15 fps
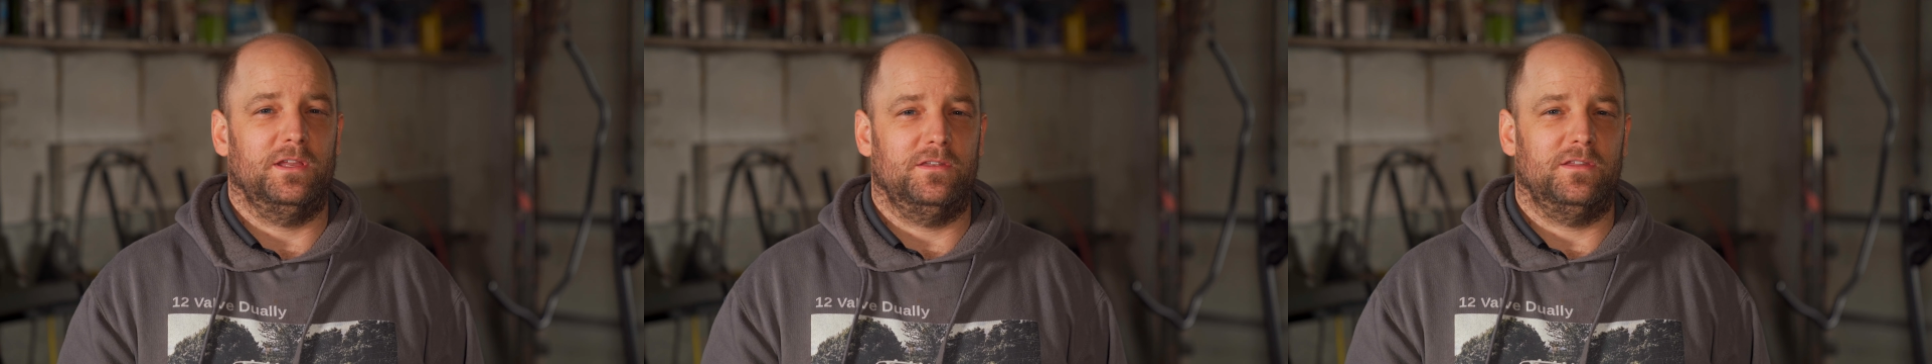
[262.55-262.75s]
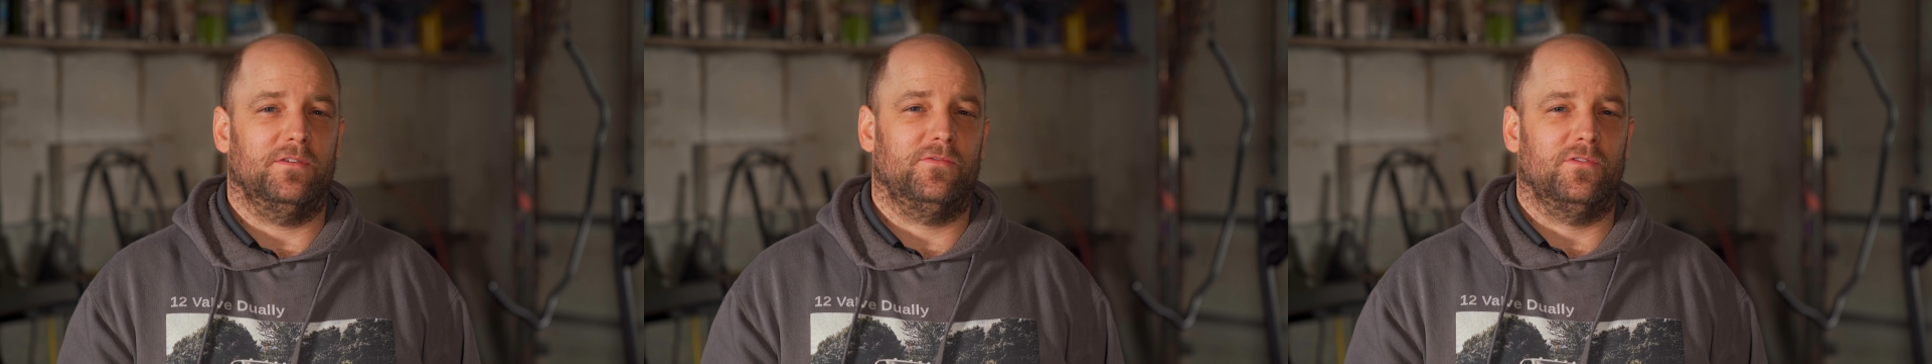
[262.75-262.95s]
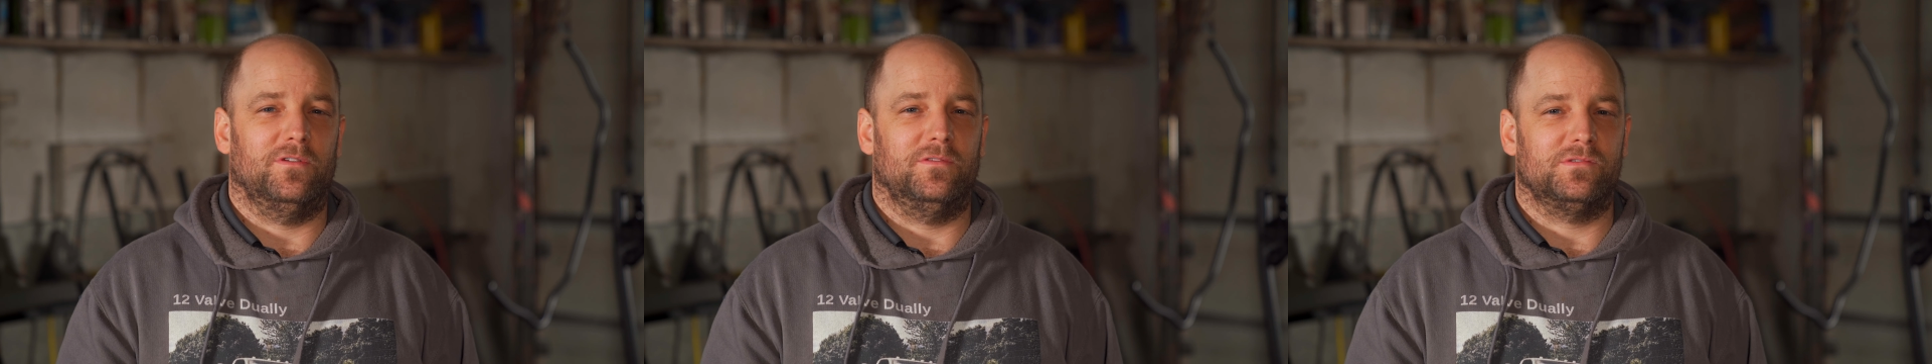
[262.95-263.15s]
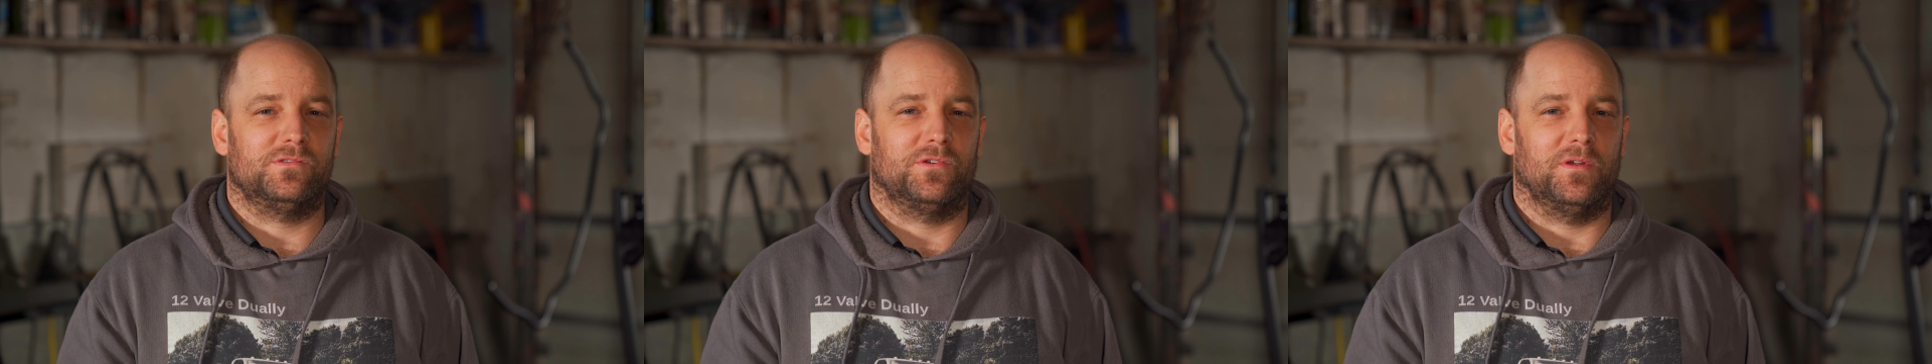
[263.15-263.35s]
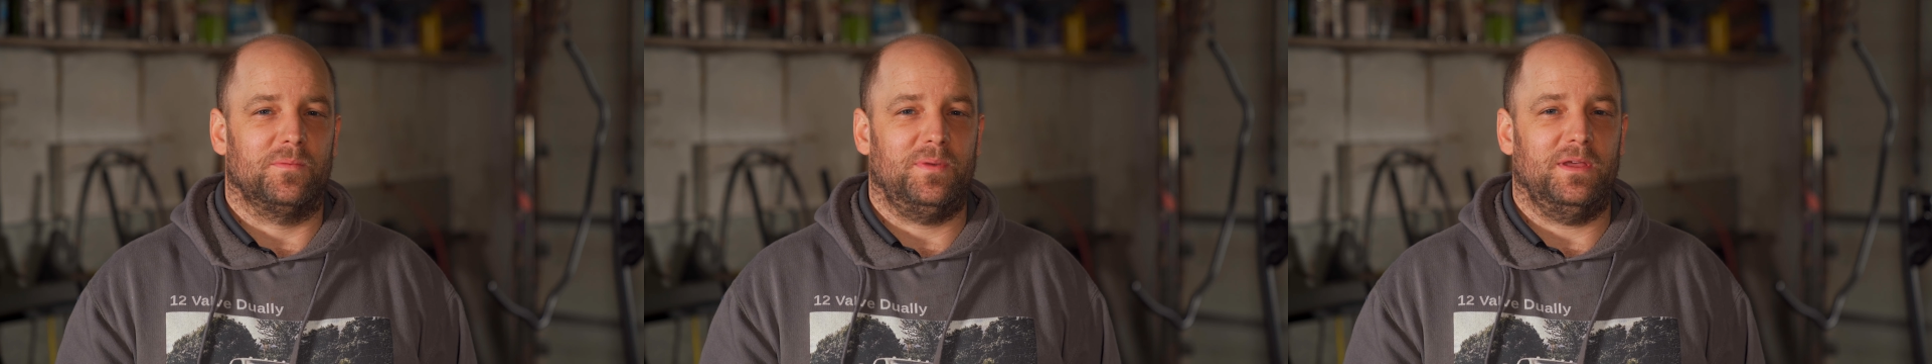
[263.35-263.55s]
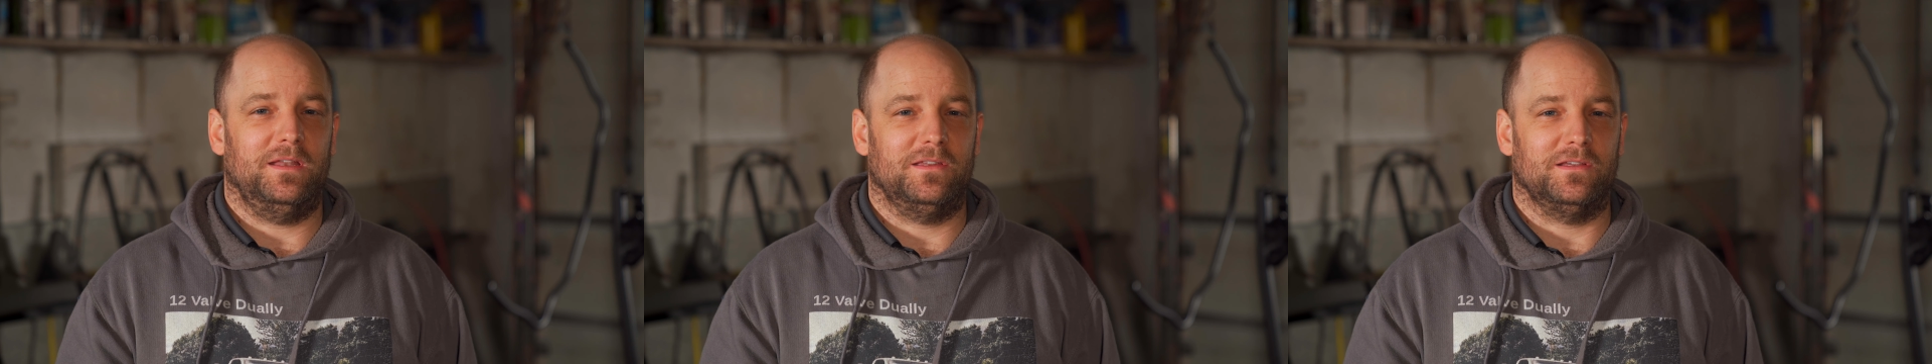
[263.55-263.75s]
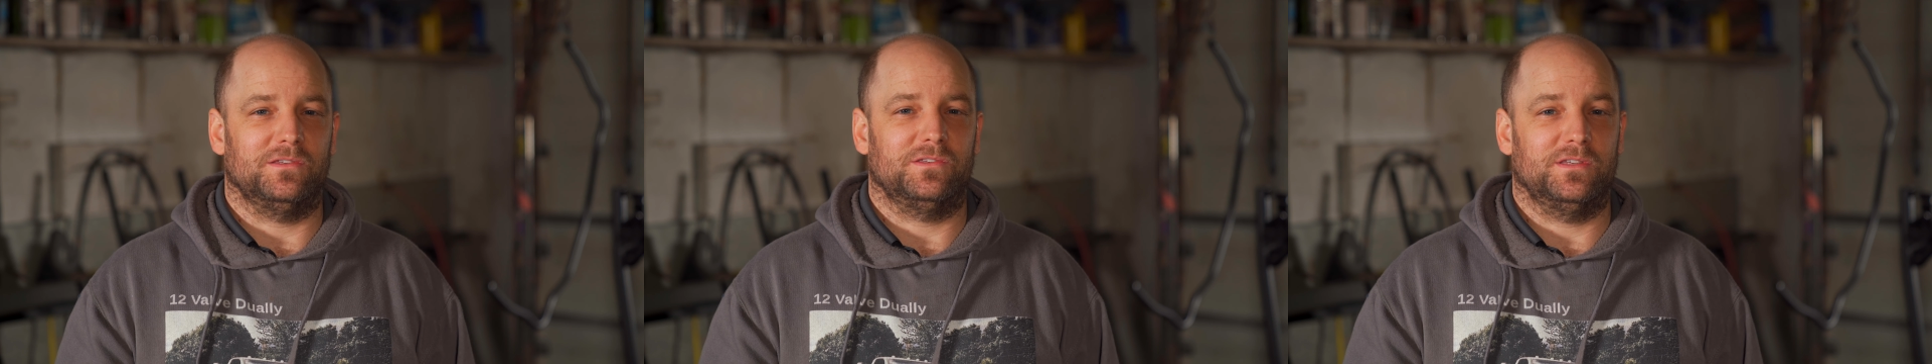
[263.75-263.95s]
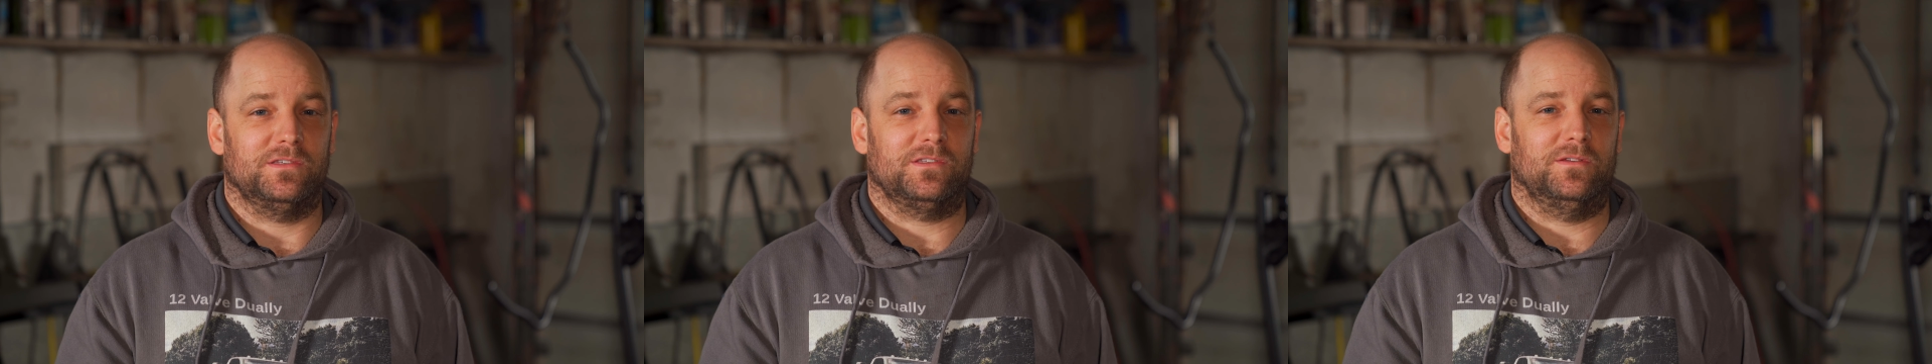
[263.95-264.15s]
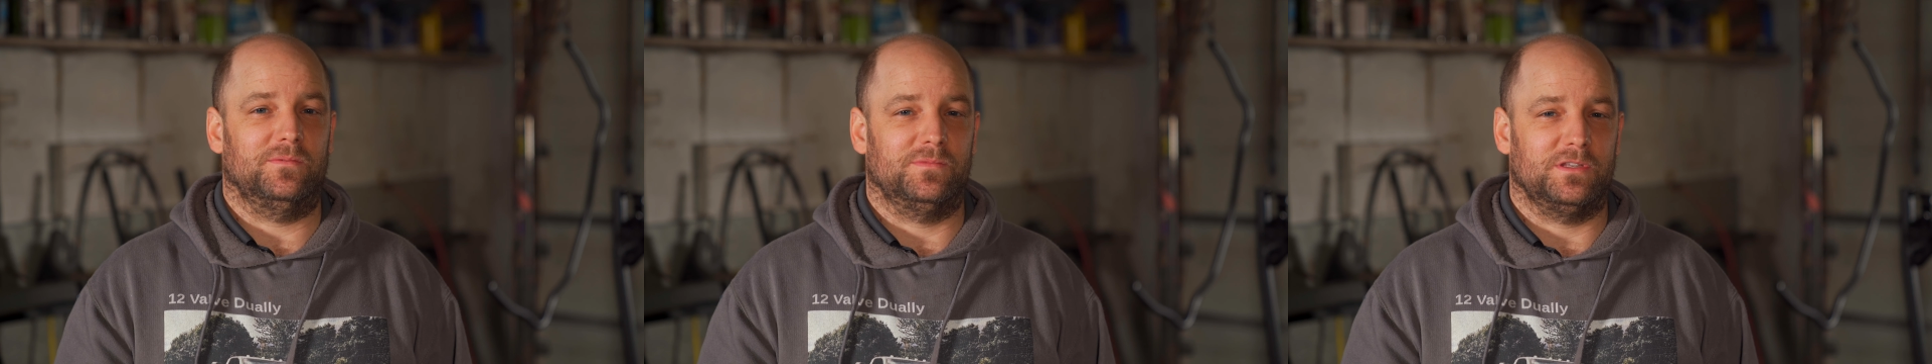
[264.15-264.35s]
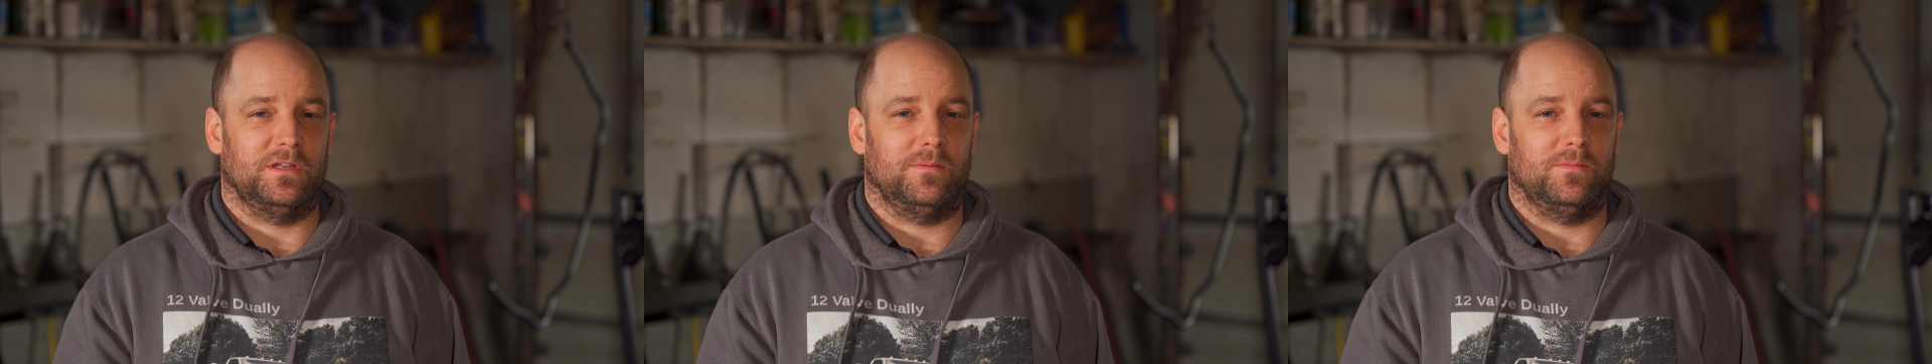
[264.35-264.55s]
different sort of painting
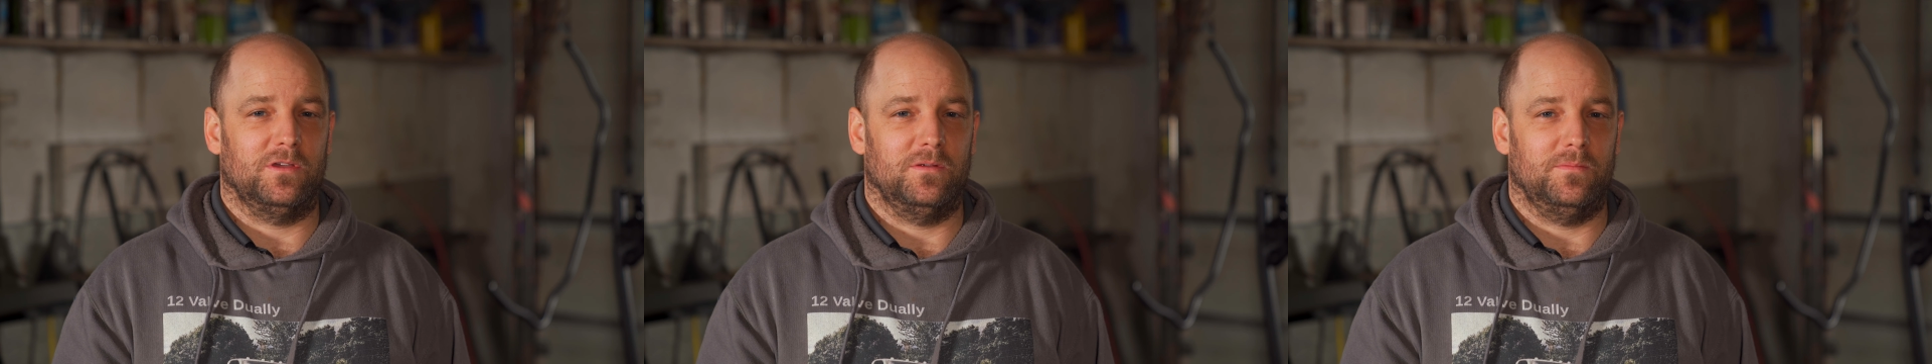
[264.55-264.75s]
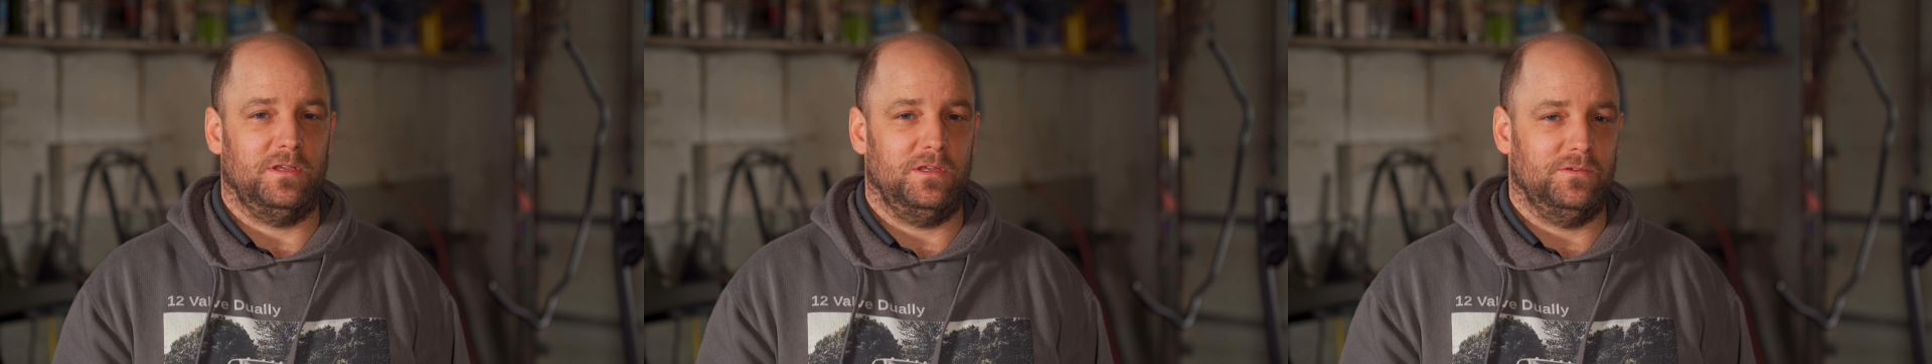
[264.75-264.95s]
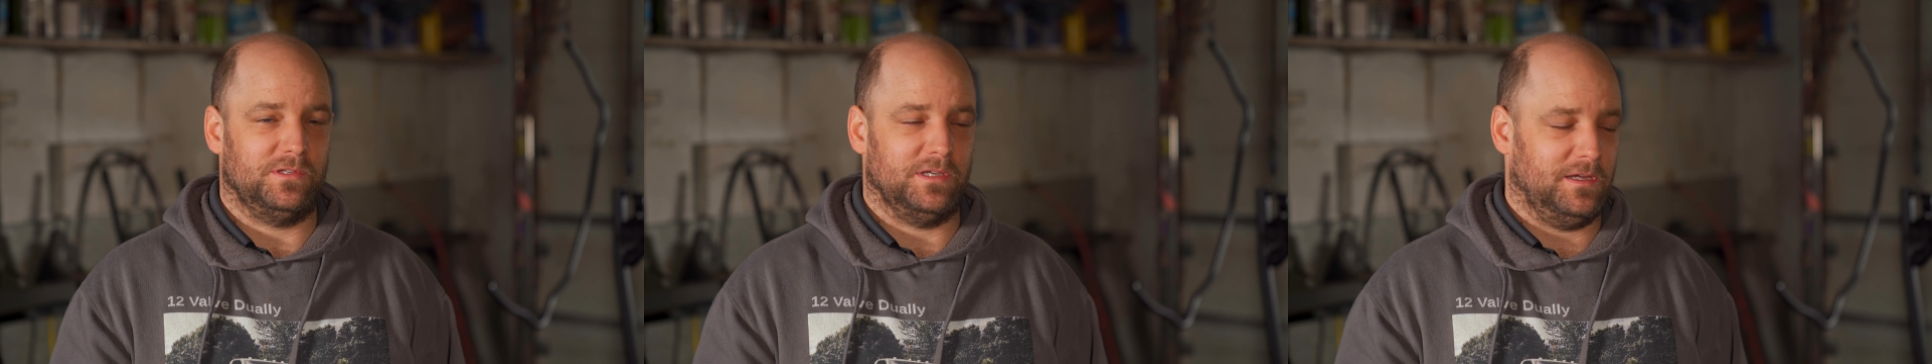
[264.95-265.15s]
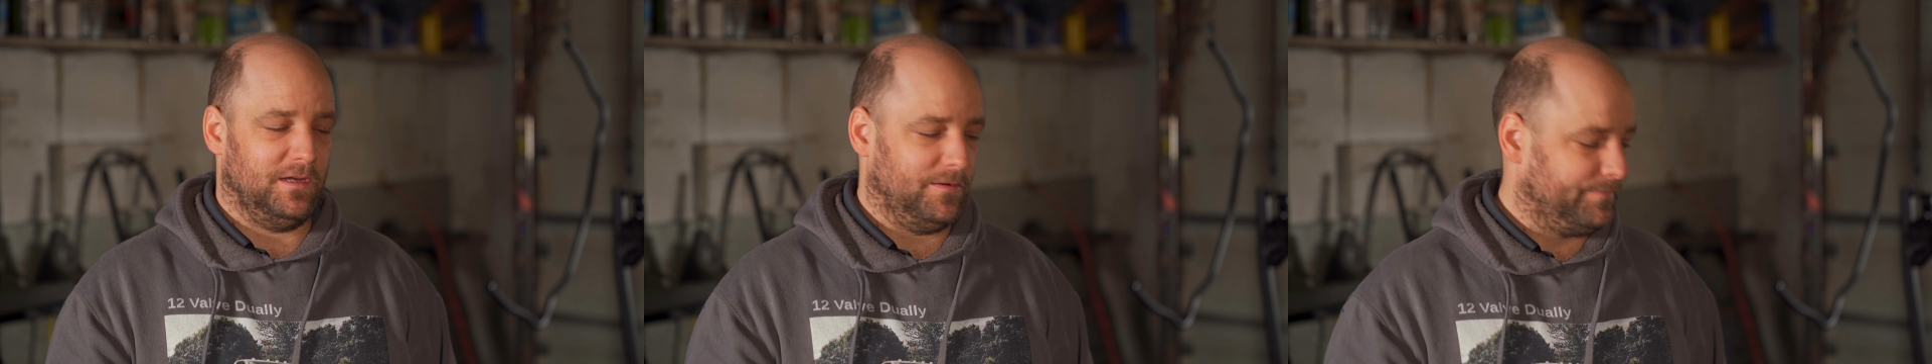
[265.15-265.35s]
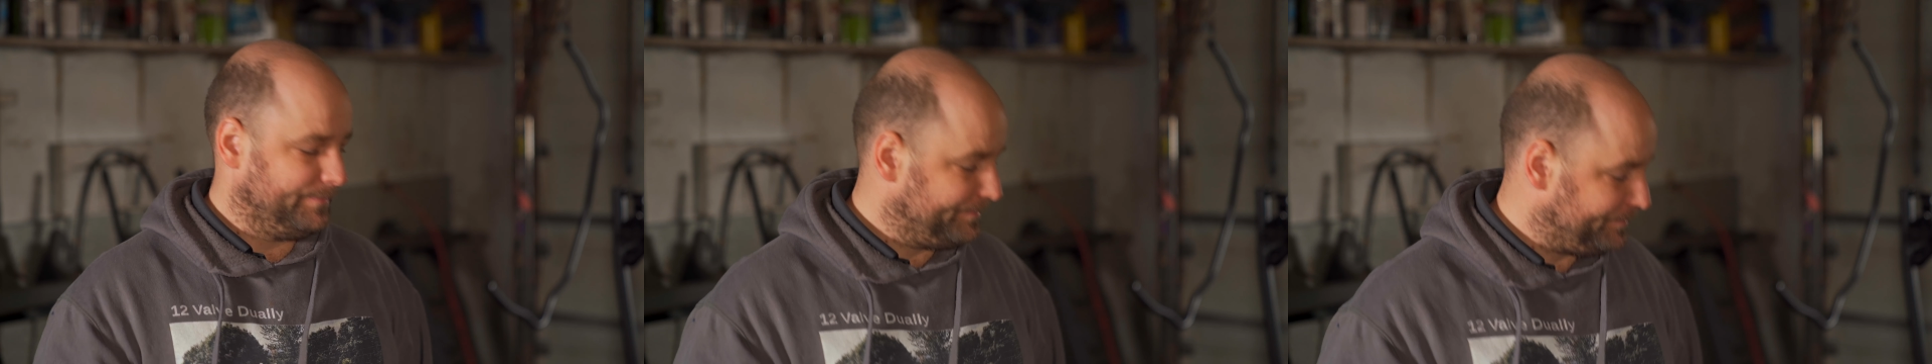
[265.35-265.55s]
systems that I'm going to be using here.